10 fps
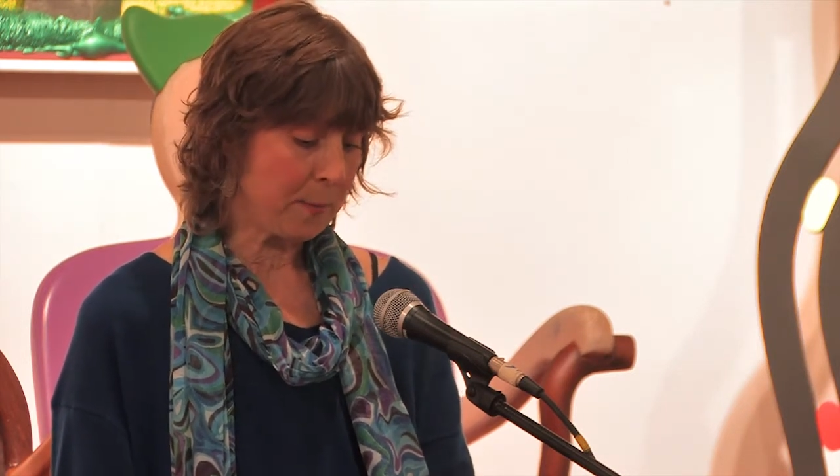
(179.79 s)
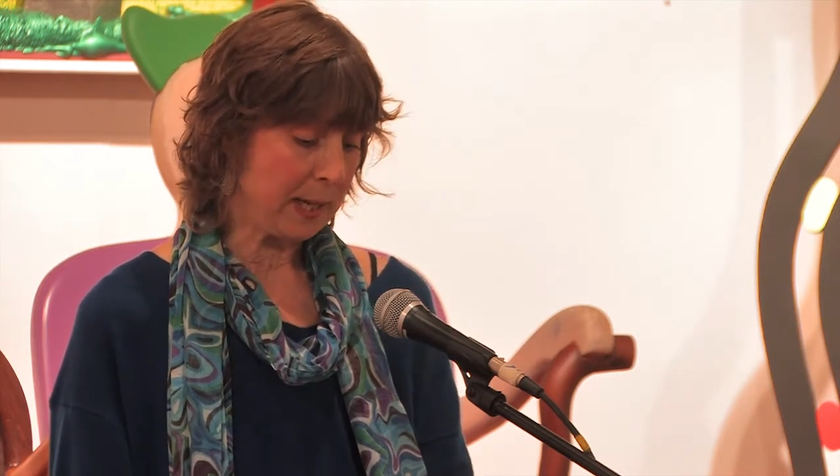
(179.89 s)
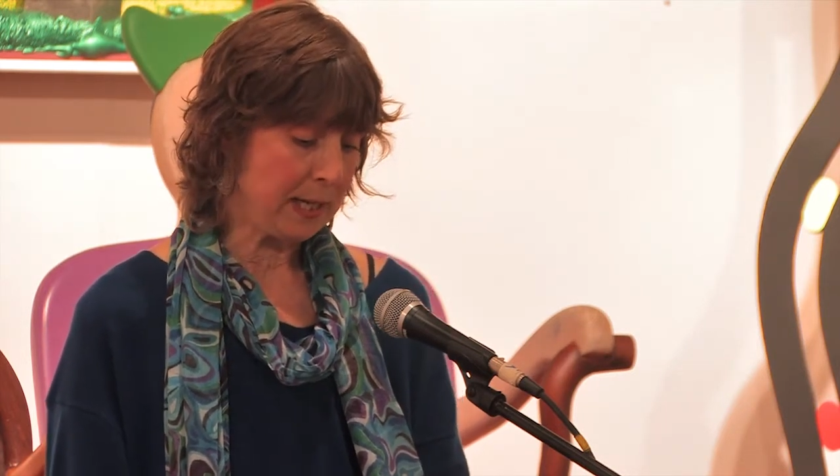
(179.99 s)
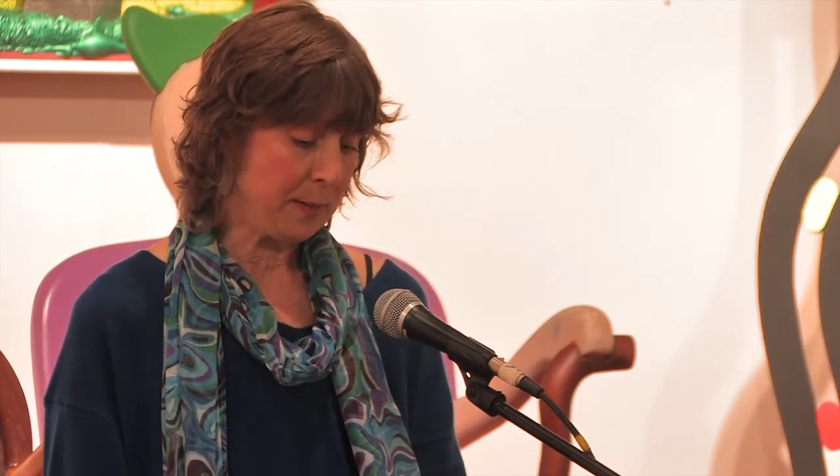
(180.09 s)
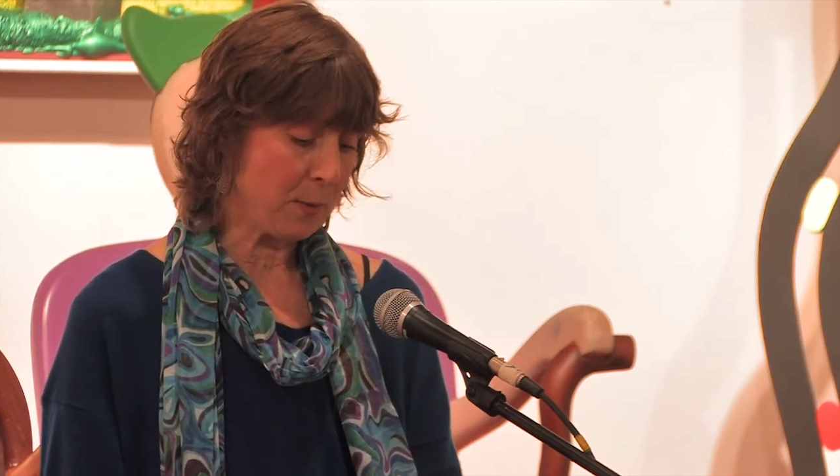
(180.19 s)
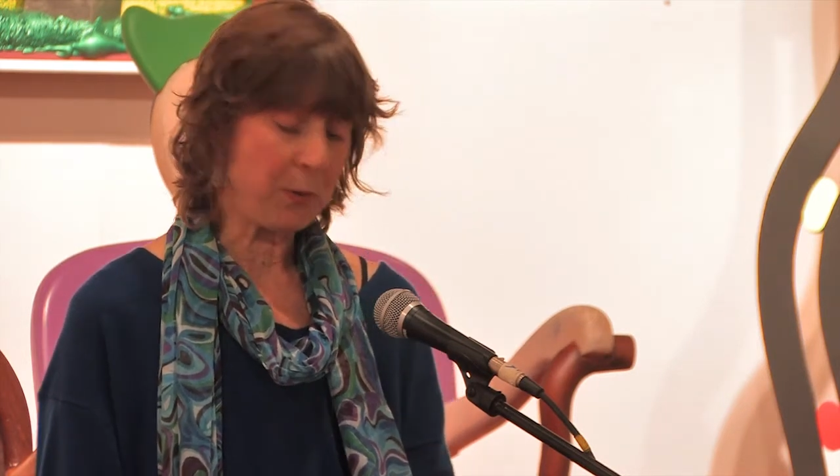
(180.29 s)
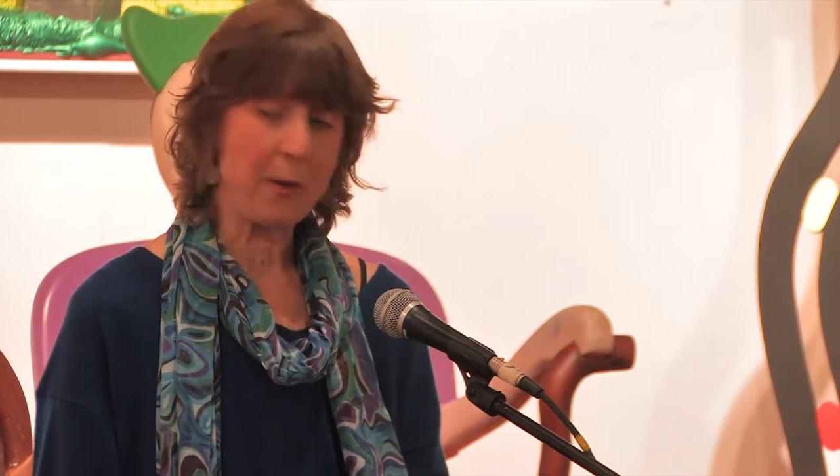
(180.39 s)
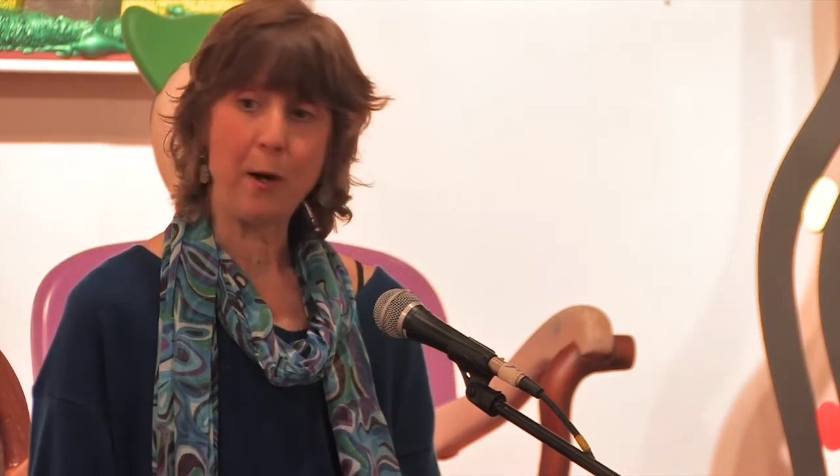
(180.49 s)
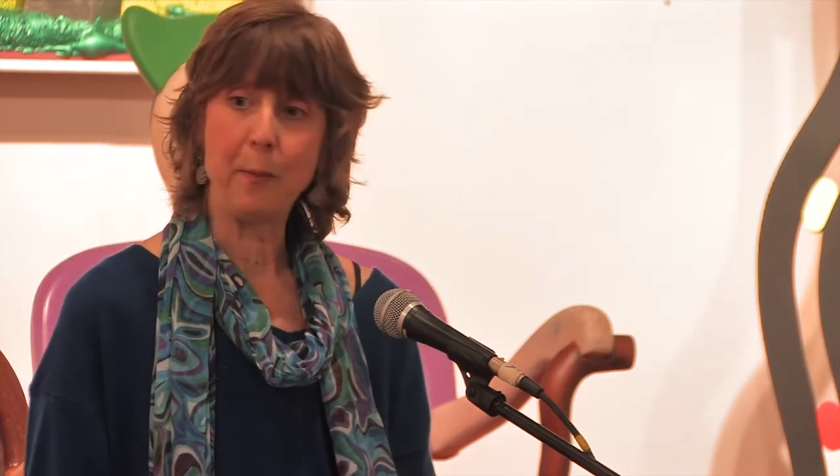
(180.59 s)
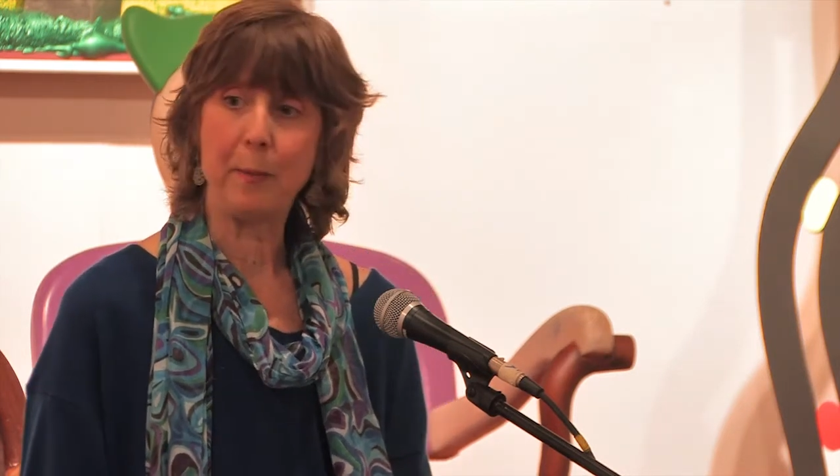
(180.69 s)
my
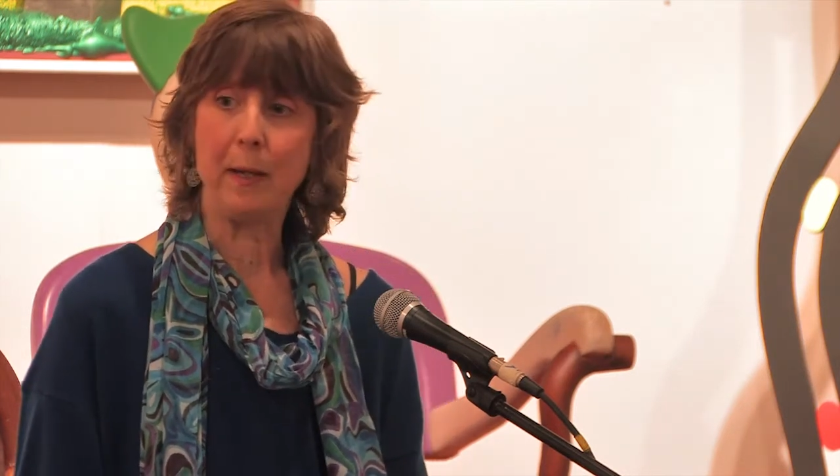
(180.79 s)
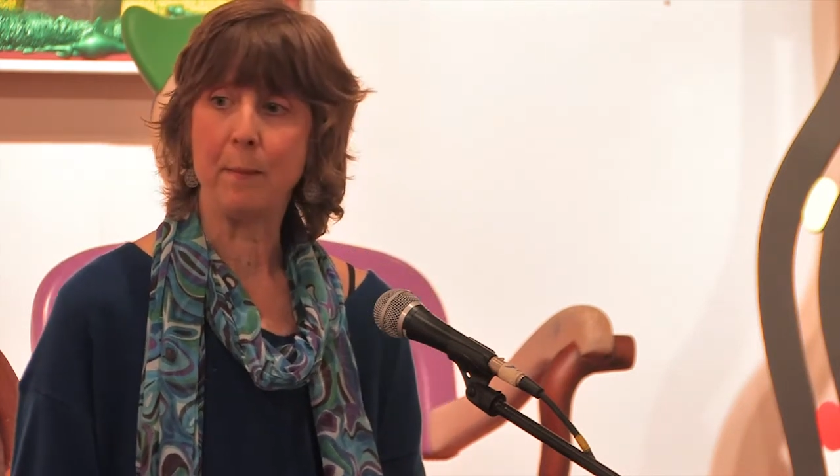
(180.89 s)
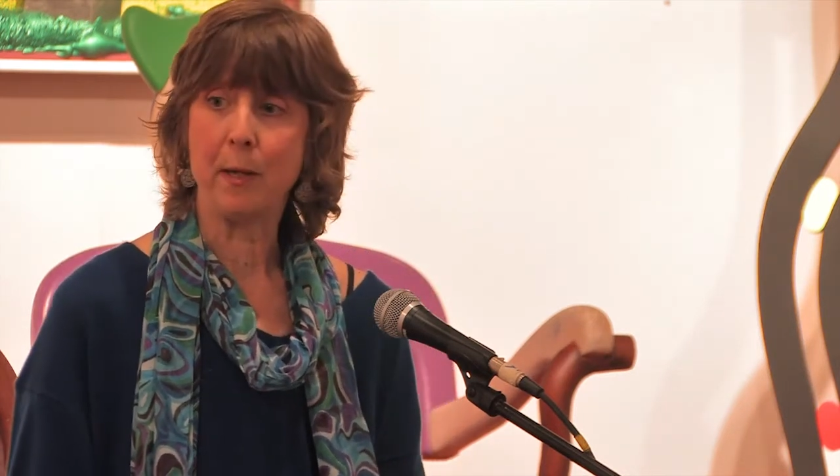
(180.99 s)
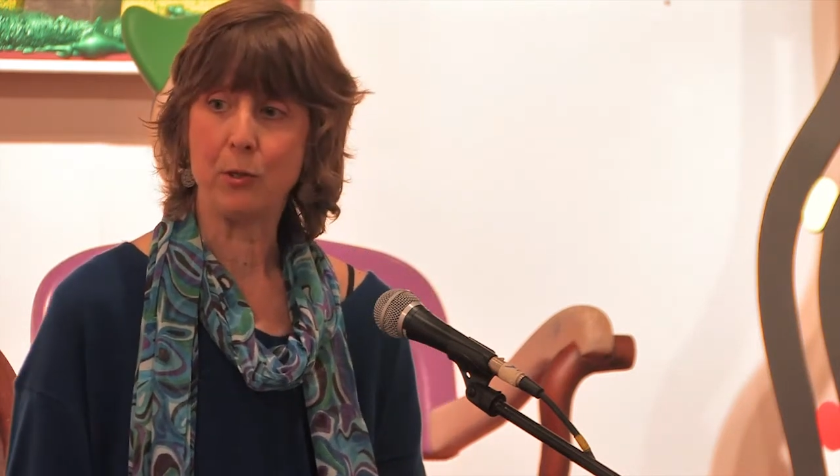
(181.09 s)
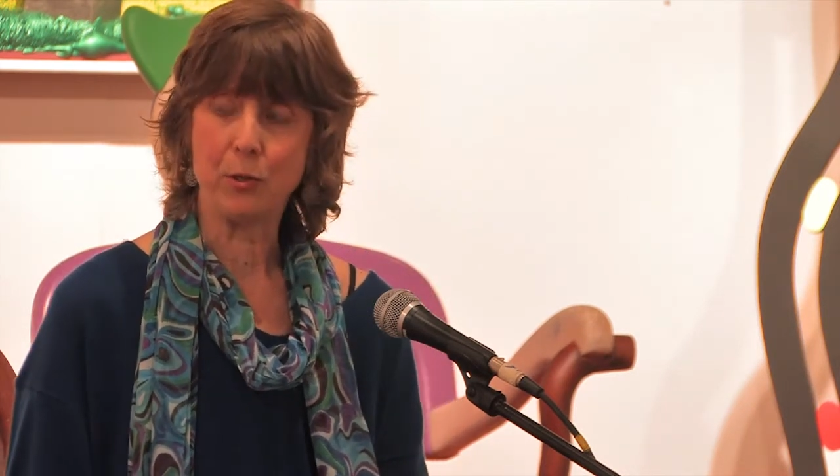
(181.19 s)
chemotherapy and my